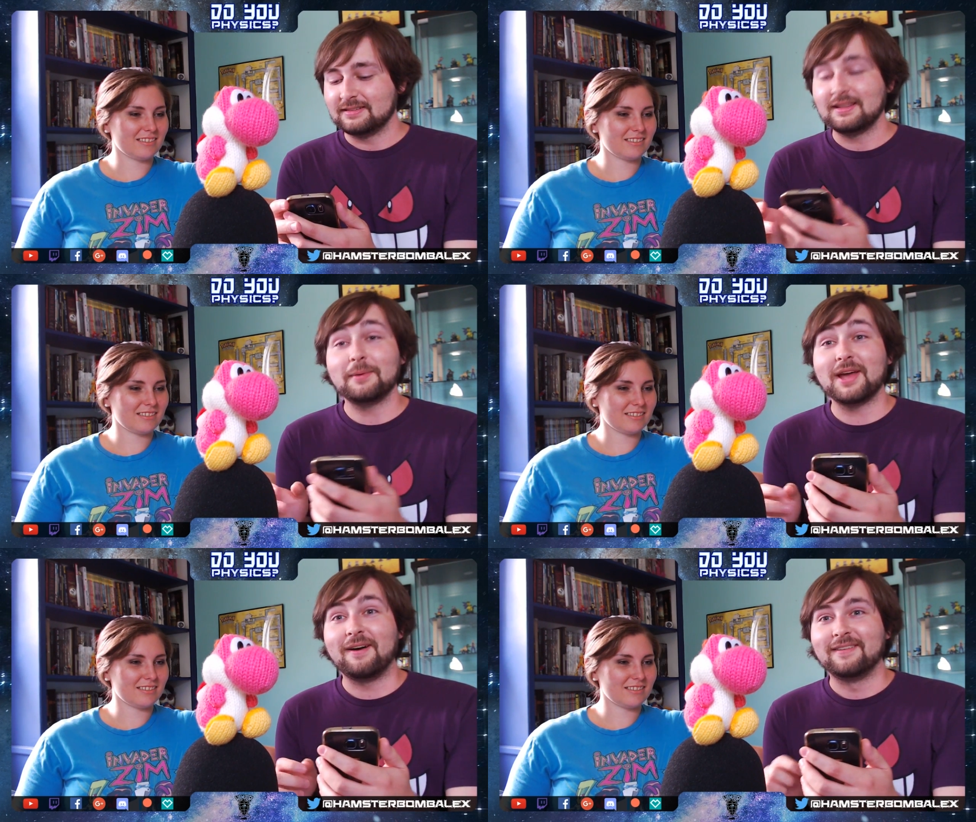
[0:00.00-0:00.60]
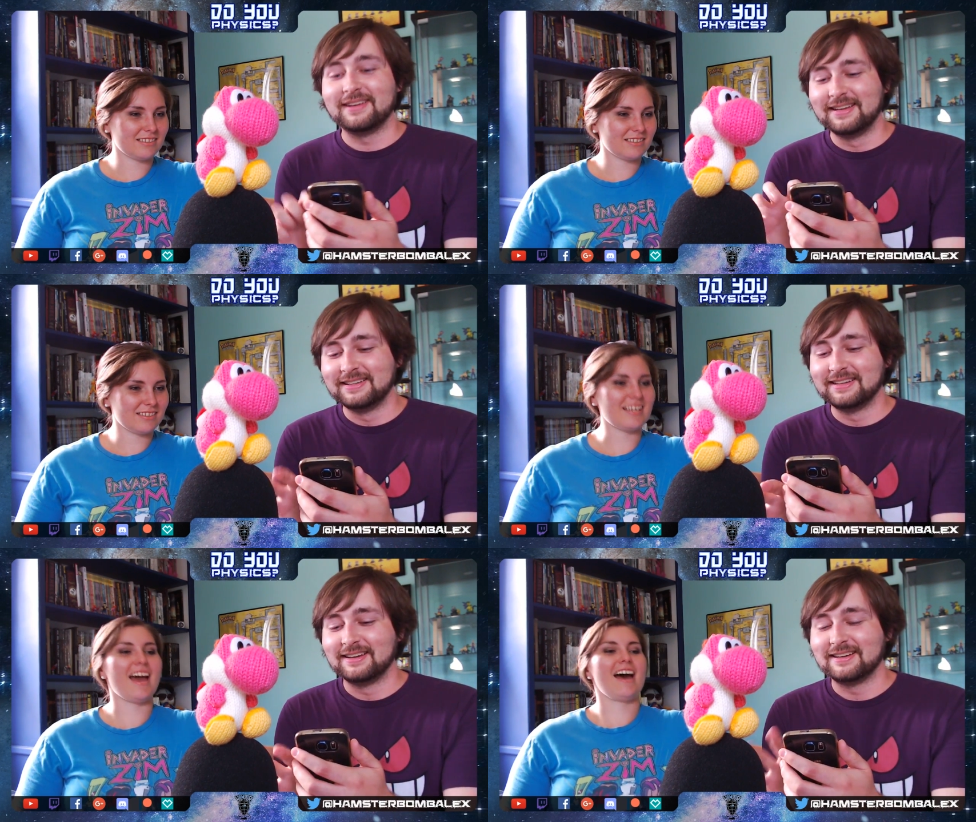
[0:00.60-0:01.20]
Speaker 1: There we go.
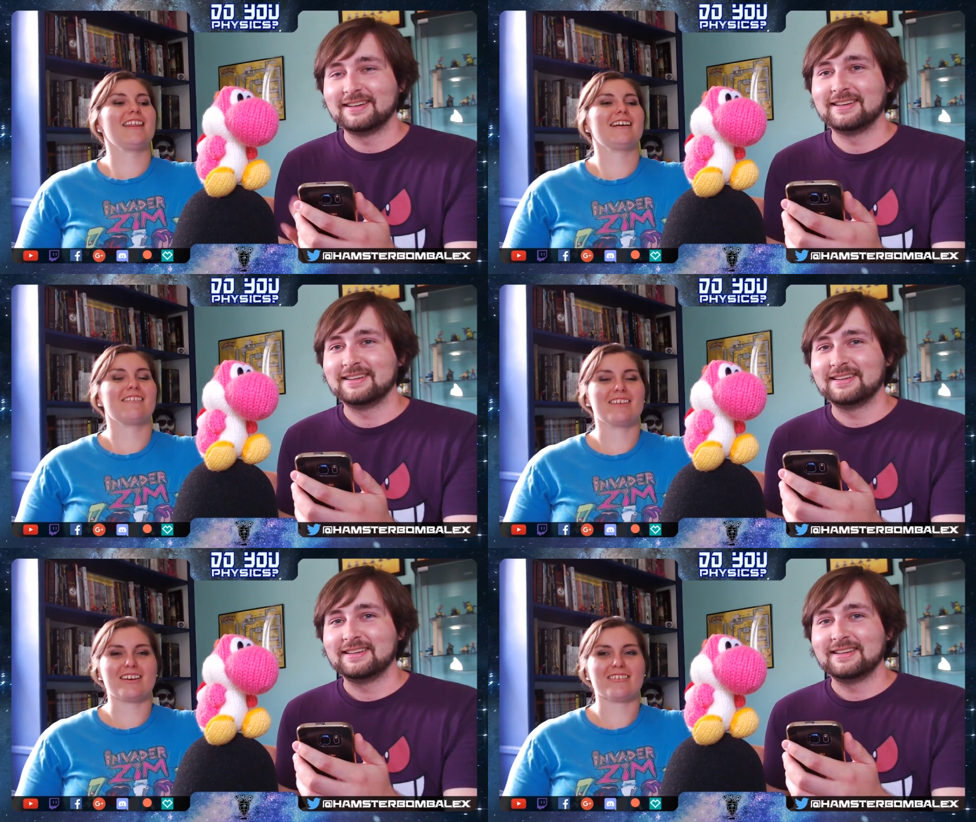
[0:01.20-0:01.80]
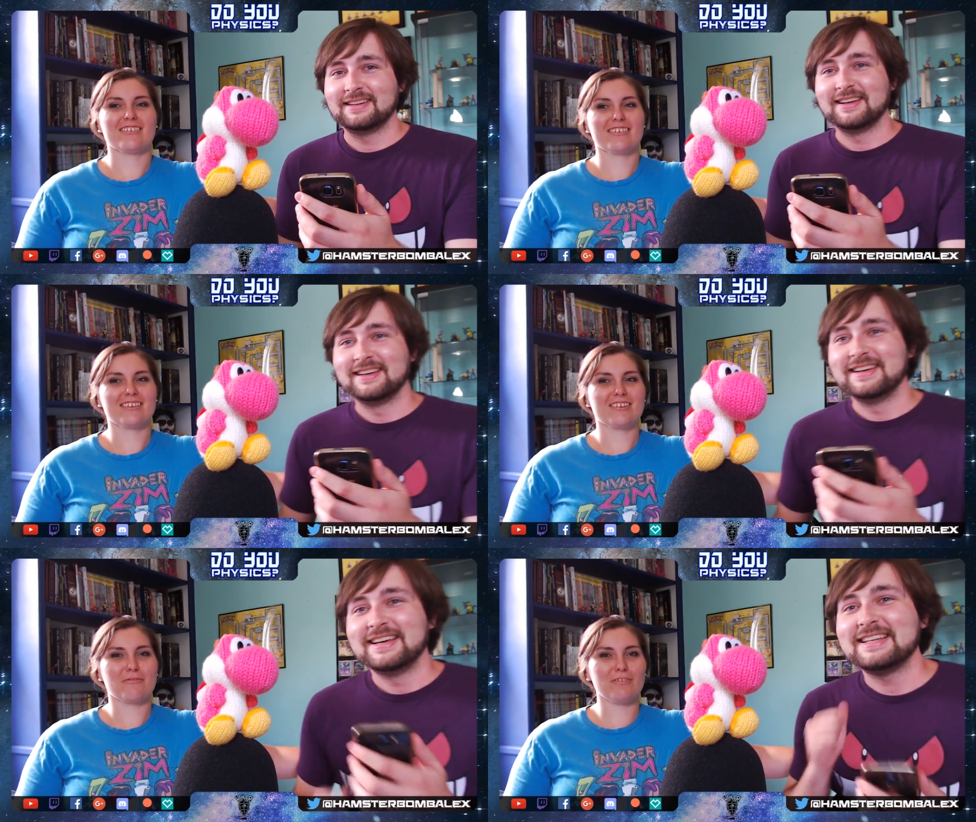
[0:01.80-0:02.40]
Speaker 2: Yeah, there we go.
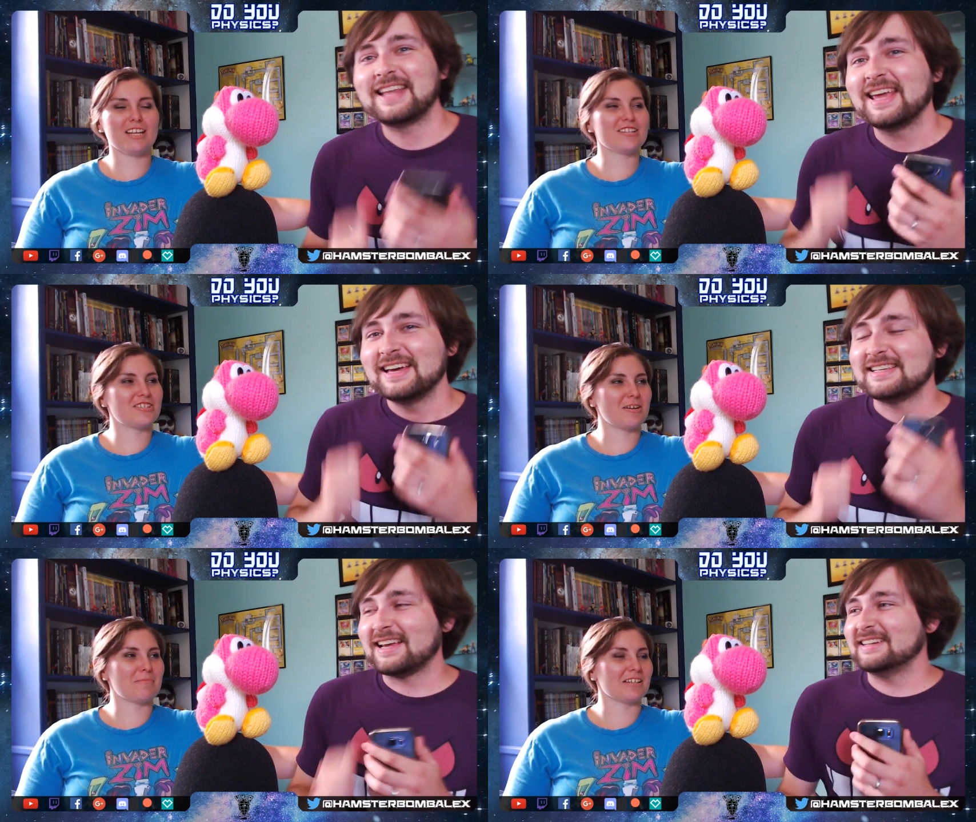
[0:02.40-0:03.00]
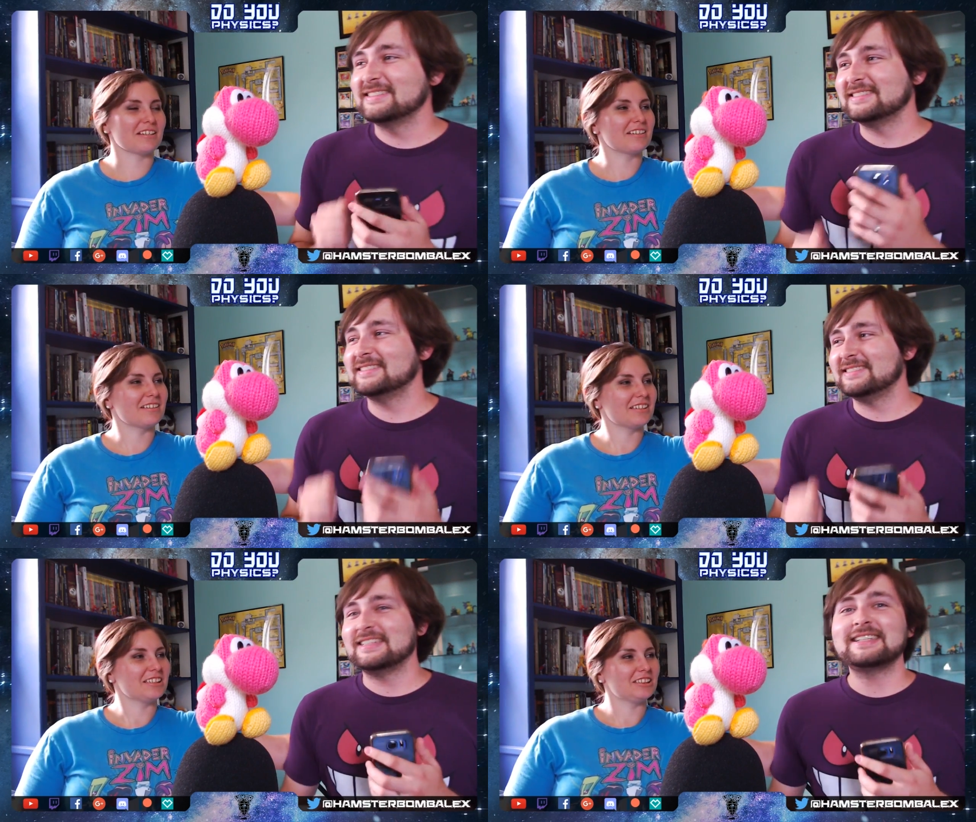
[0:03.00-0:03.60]
Speaker 1: He's flutter like, jumping. He's
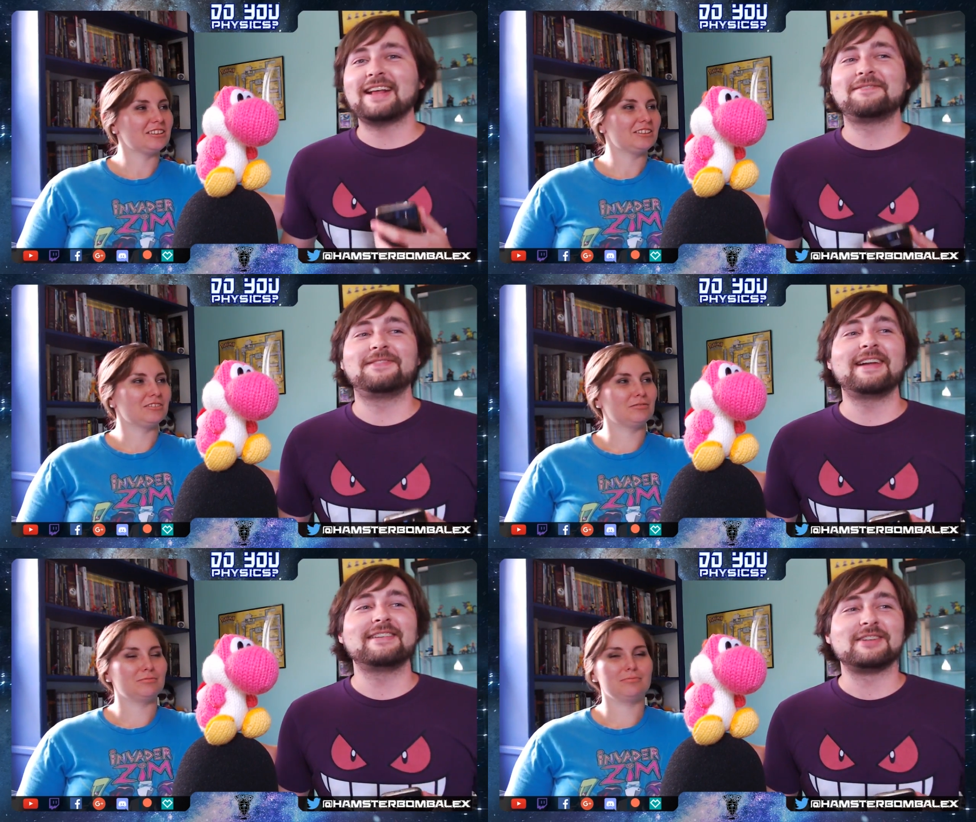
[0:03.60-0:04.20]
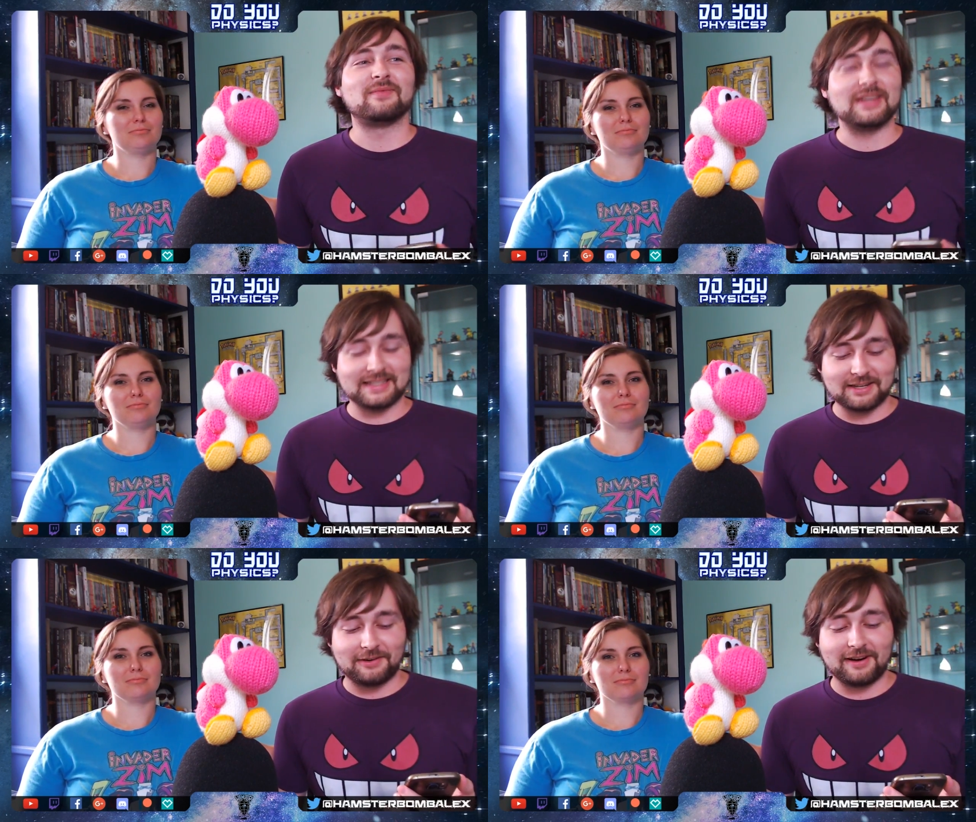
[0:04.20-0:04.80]
like, he's like, flutter jumping
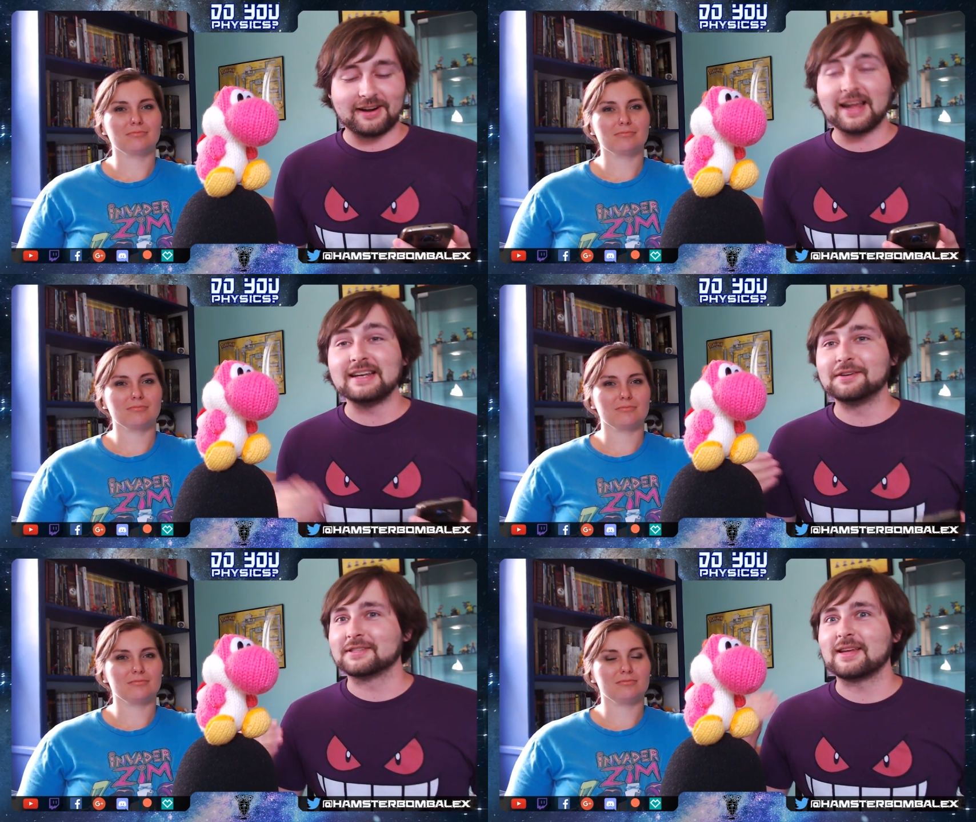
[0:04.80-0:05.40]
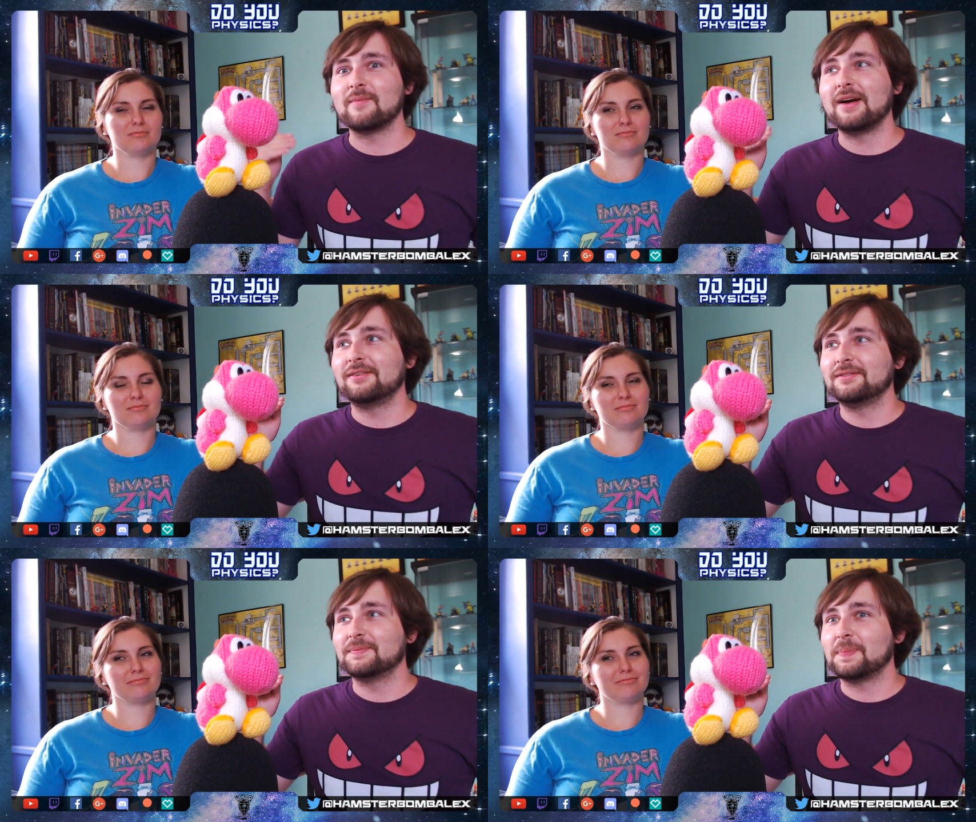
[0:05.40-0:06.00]
so hard, and he'll somehow